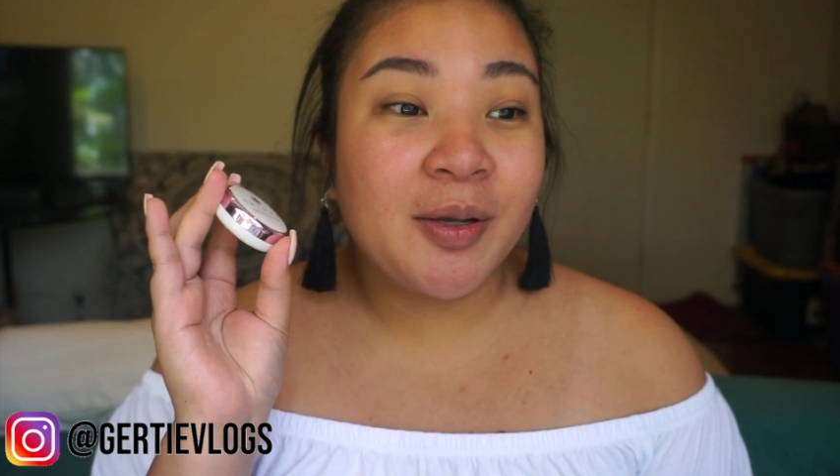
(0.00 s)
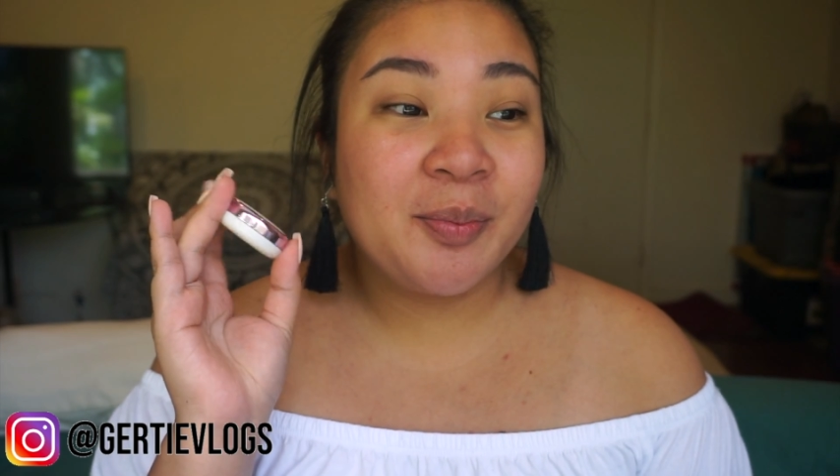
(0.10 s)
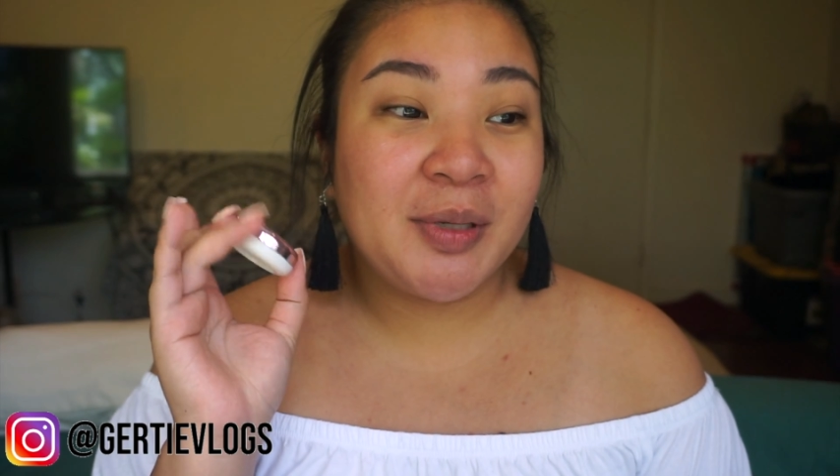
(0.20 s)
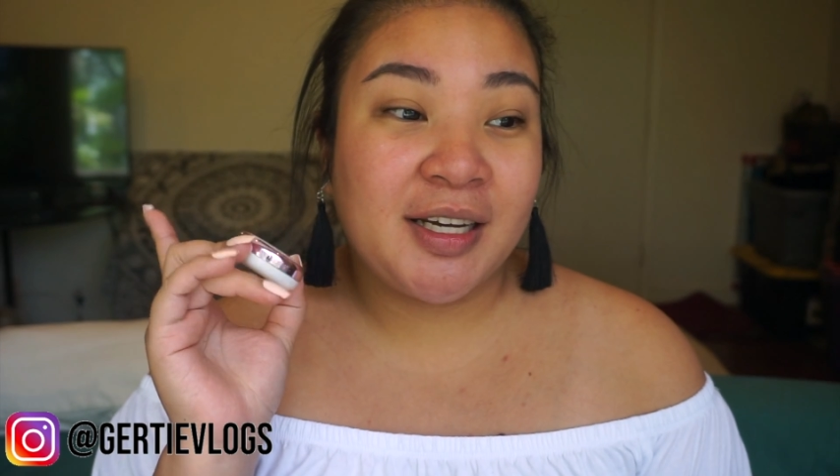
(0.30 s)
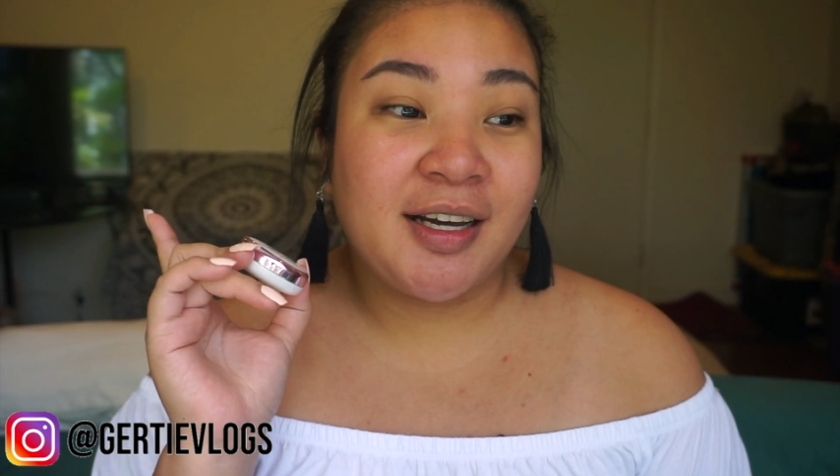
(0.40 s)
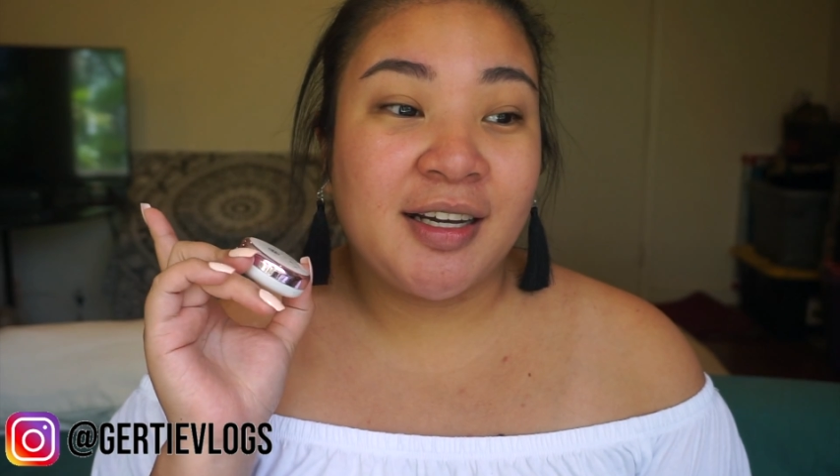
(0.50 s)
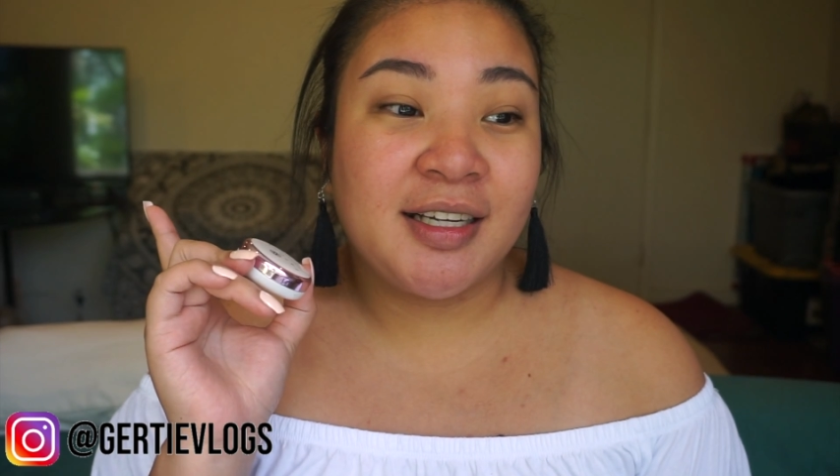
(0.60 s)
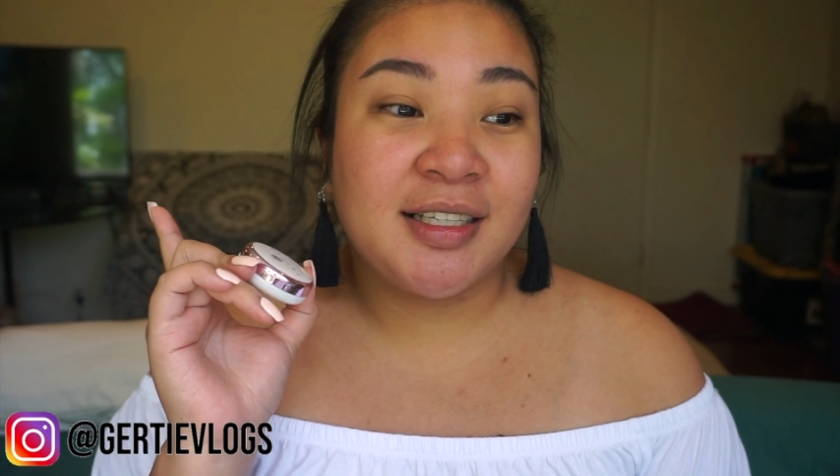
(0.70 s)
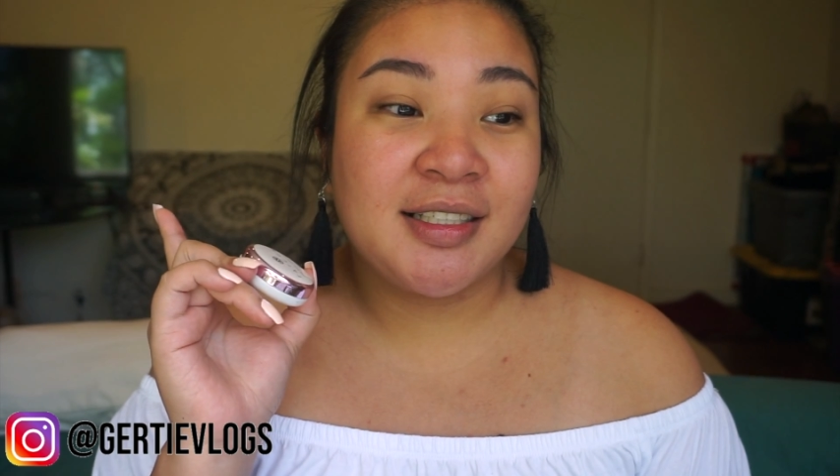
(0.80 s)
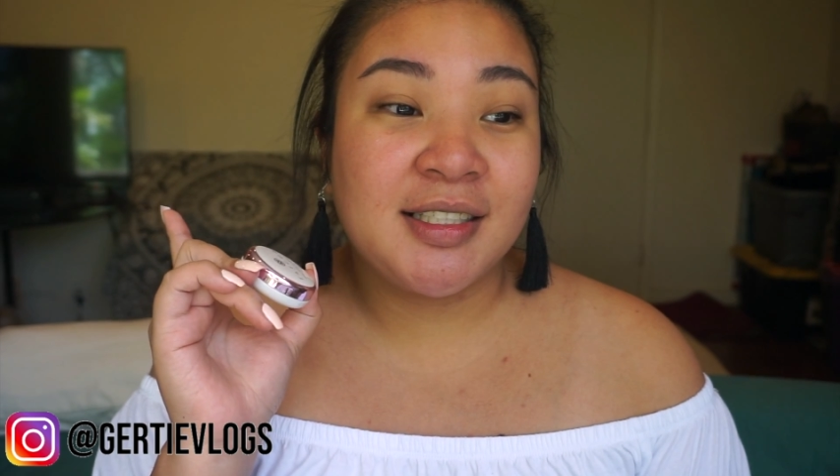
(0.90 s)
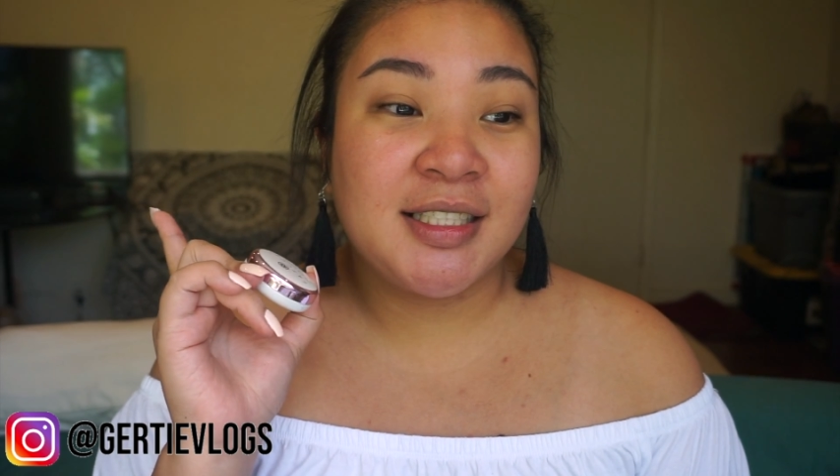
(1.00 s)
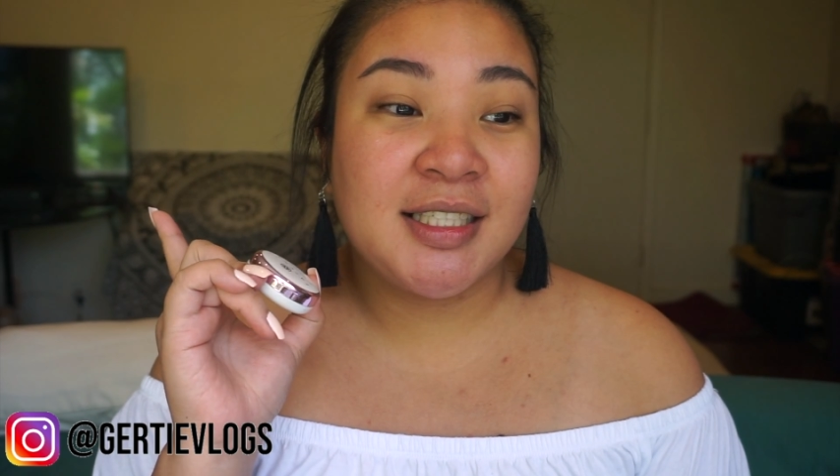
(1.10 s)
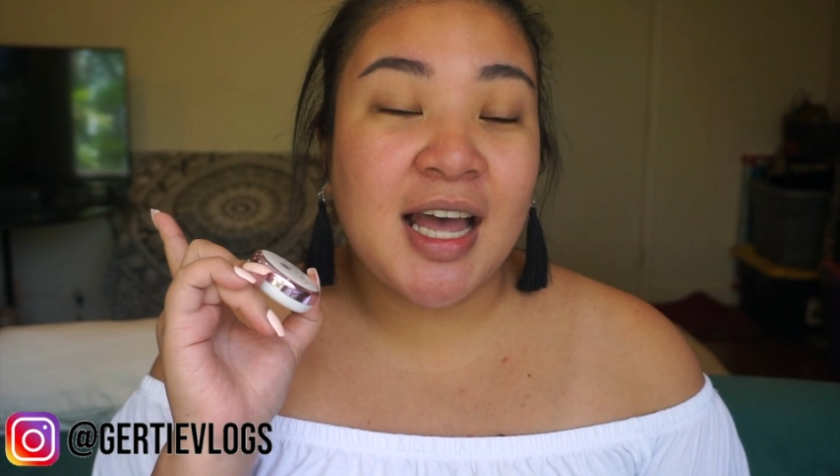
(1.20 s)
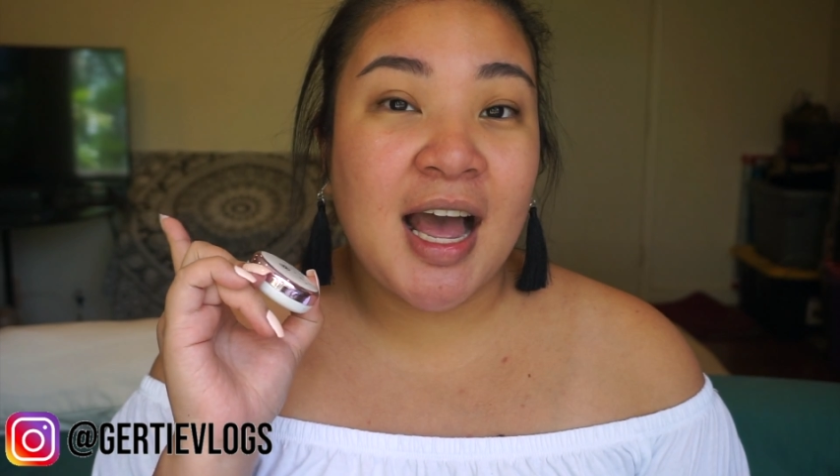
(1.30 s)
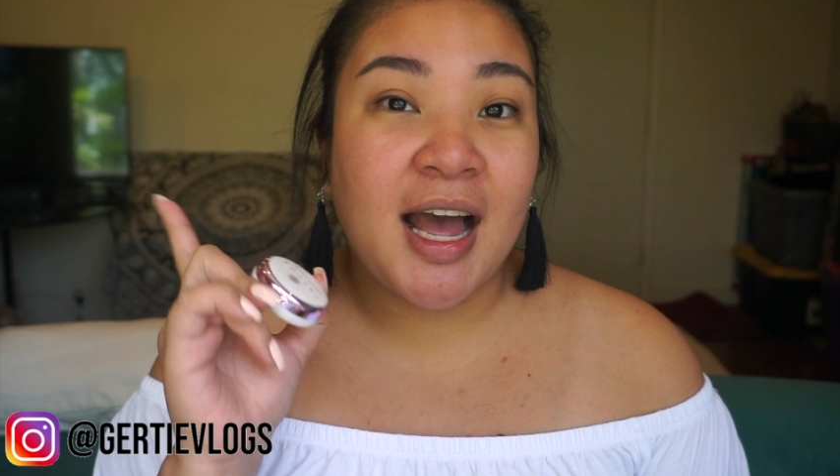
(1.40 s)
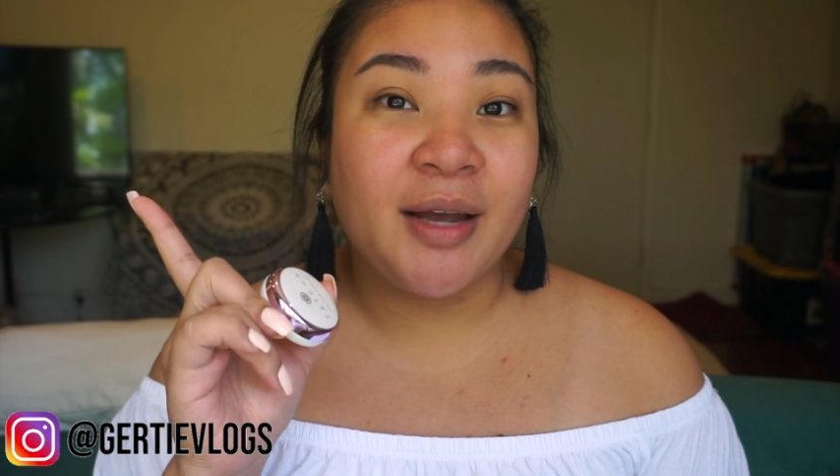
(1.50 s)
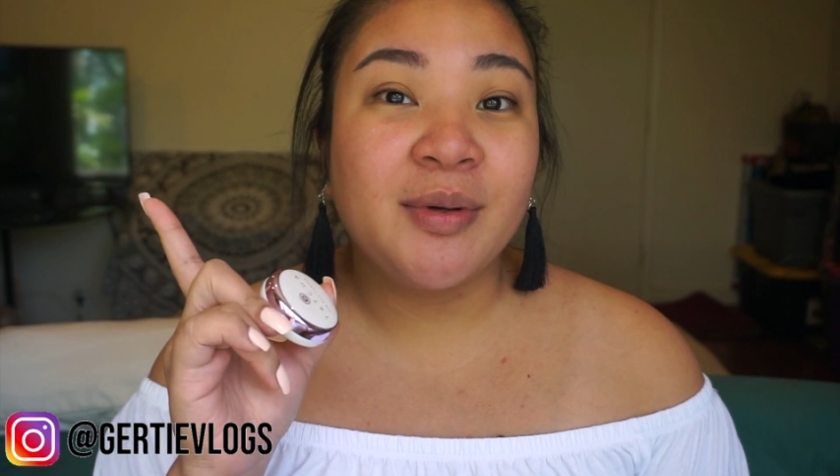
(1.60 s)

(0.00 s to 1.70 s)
because I